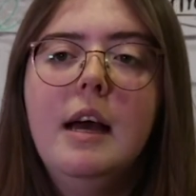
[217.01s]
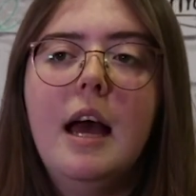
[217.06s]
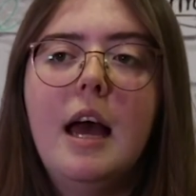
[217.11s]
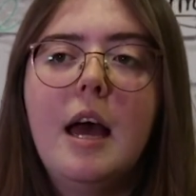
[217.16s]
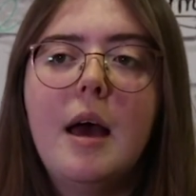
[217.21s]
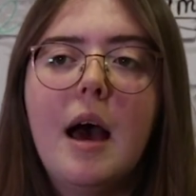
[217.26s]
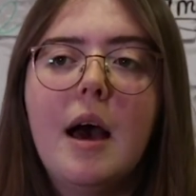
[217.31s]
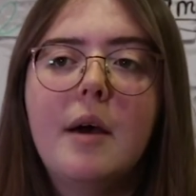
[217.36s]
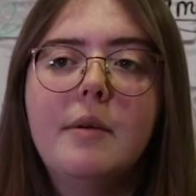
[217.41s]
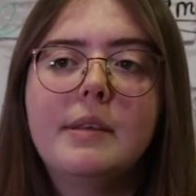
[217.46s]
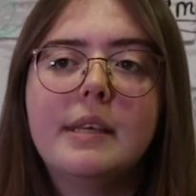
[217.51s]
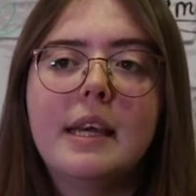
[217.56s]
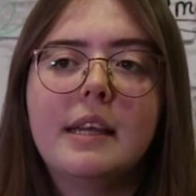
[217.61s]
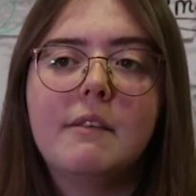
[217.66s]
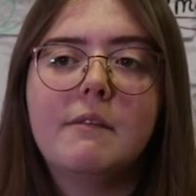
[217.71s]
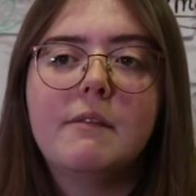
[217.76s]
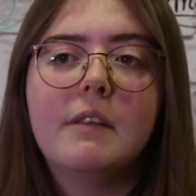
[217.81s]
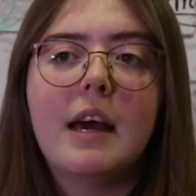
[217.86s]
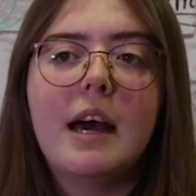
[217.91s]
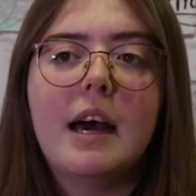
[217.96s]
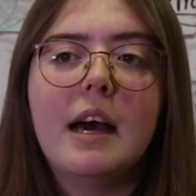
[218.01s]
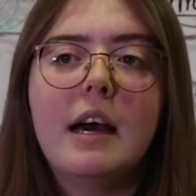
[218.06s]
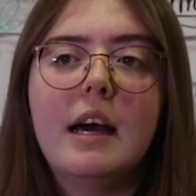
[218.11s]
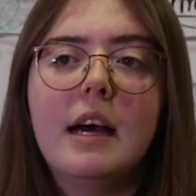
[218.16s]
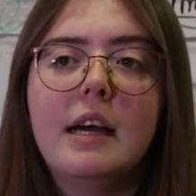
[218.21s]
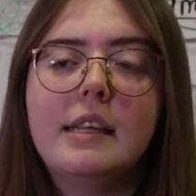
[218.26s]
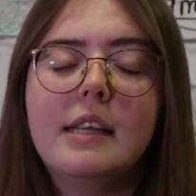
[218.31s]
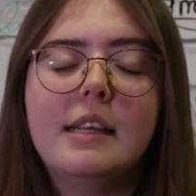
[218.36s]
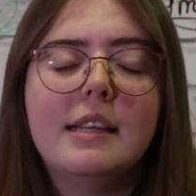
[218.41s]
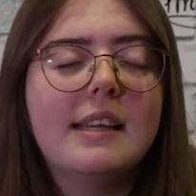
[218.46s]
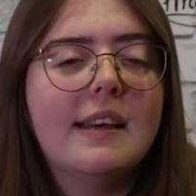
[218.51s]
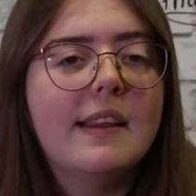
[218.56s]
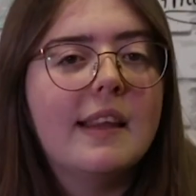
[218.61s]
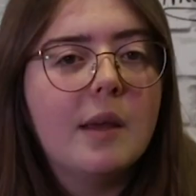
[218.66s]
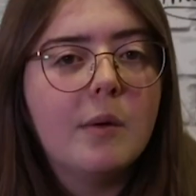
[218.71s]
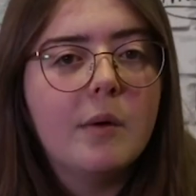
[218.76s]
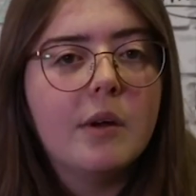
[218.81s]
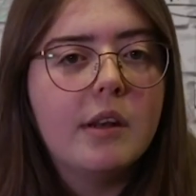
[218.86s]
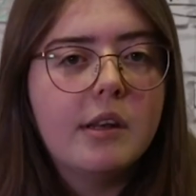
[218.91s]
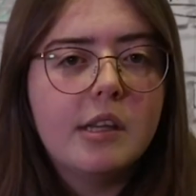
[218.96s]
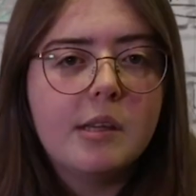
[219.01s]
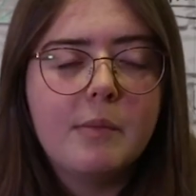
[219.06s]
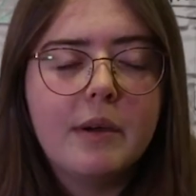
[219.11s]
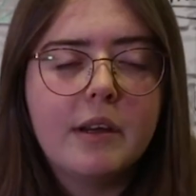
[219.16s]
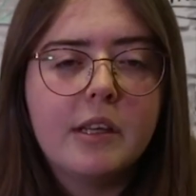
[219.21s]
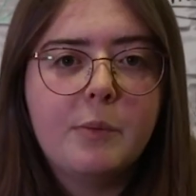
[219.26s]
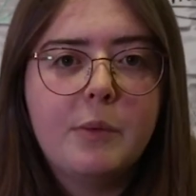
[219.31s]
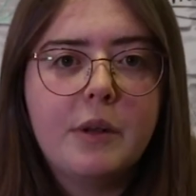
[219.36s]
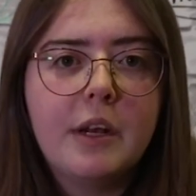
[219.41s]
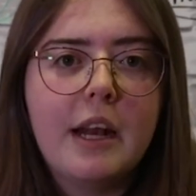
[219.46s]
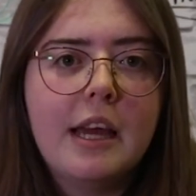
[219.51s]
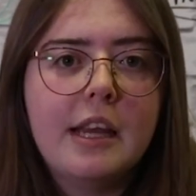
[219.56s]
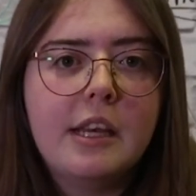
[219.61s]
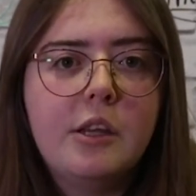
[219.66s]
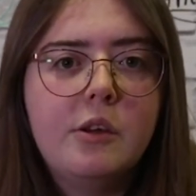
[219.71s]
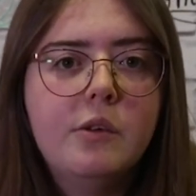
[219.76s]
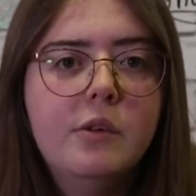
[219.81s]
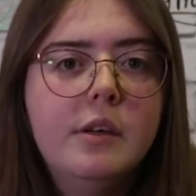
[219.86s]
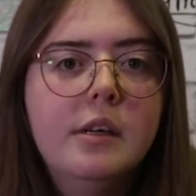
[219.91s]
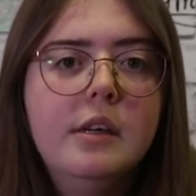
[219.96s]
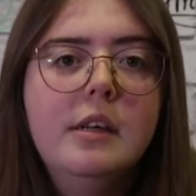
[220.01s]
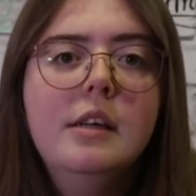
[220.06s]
Uh, outside of that, I didn't tell anyone, just my husband and I knew.